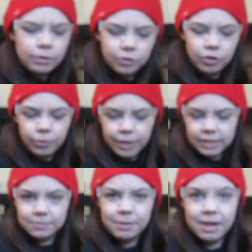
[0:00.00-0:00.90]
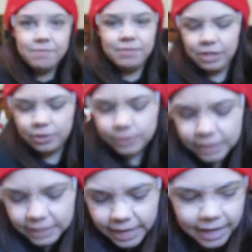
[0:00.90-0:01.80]
so that's my video
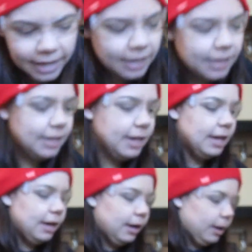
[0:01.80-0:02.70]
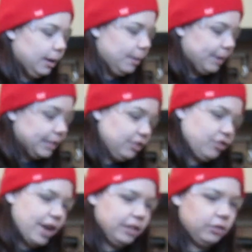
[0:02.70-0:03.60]
today. Um, I did
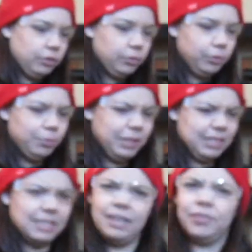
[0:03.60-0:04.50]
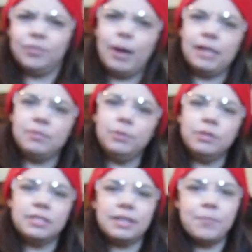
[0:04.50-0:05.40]
try to be as safe as possible.
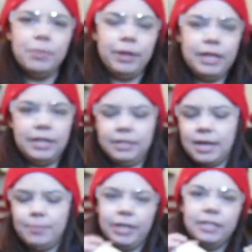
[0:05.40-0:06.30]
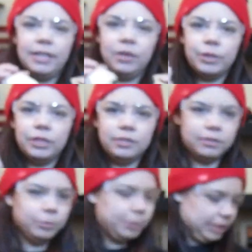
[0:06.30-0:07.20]
I stopped the blade anytime I had to take one of these
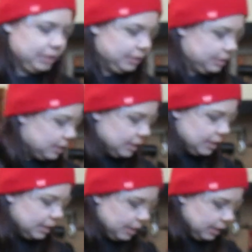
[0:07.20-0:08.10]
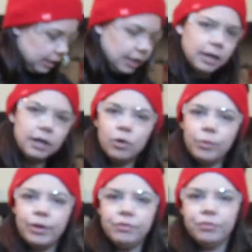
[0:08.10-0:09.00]
little pieces uh,
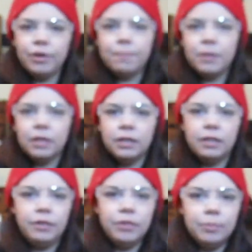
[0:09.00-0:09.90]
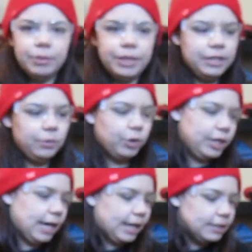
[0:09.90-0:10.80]
away from the, the blade and
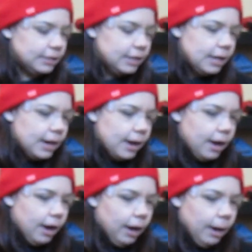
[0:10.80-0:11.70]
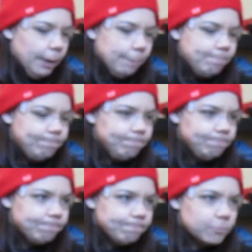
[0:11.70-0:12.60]
whatnot. Um,
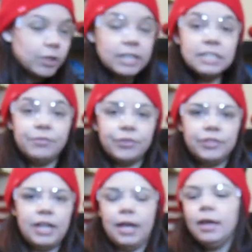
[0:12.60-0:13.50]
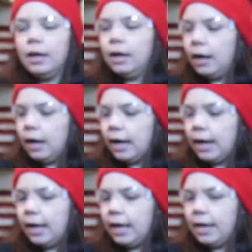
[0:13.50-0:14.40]
so that's it for today.
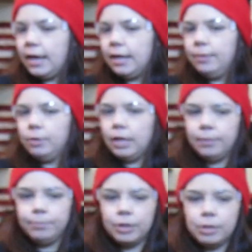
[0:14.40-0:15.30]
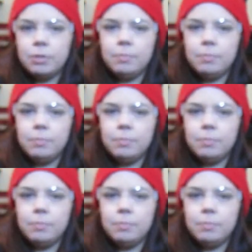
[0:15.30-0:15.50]
I am going to be